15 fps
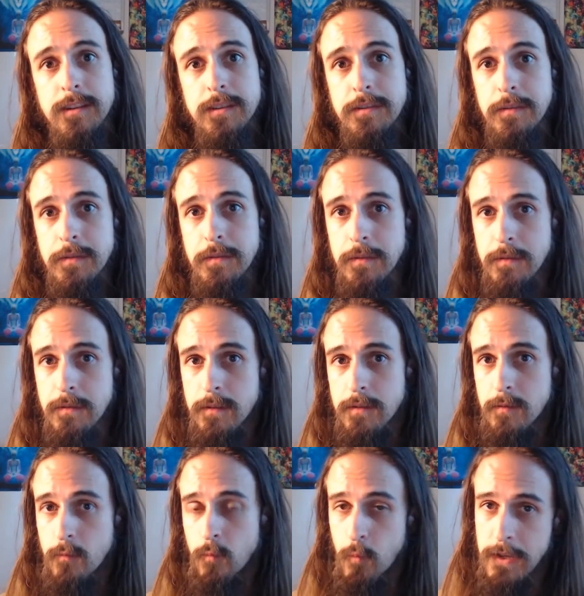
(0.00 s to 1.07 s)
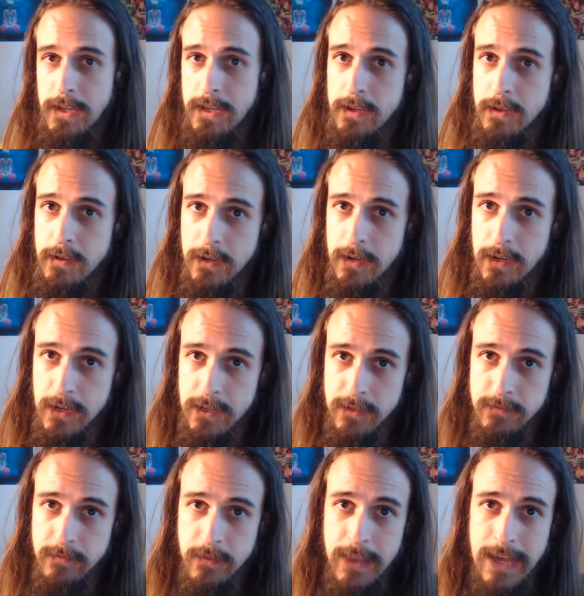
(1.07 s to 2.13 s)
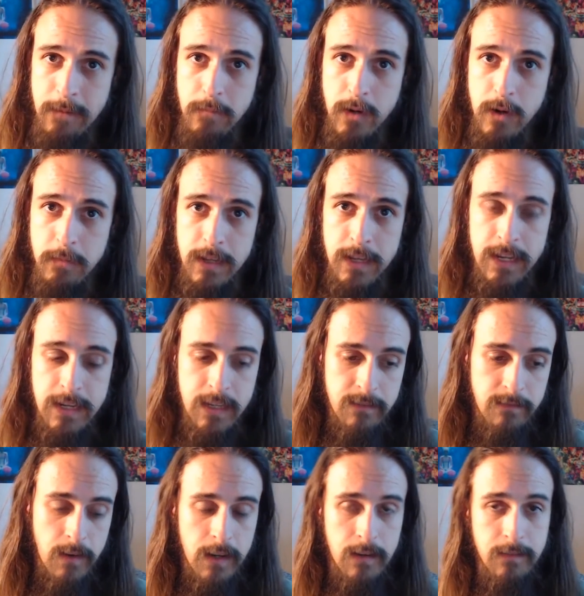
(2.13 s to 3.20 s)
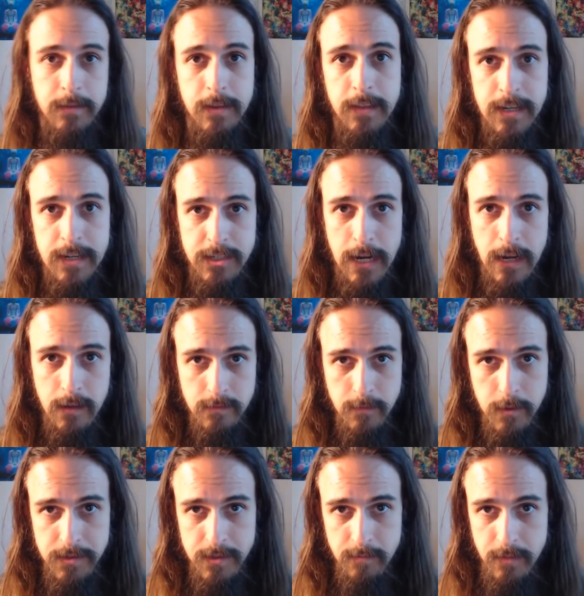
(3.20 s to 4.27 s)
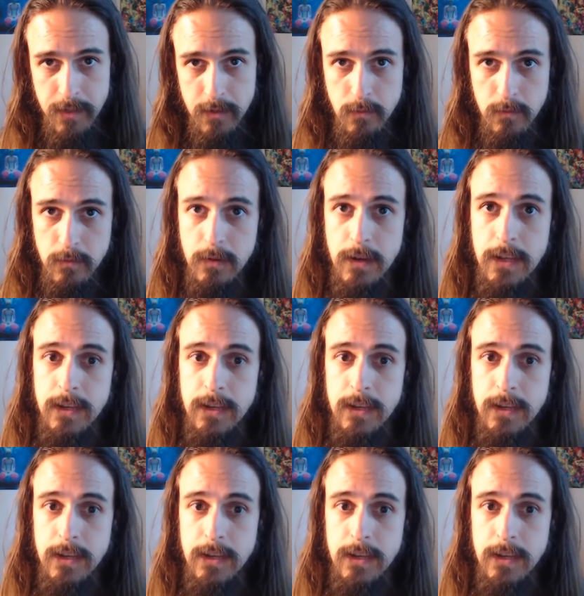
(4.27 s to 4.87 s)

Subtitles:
to relive that moment and give love to that child version of me who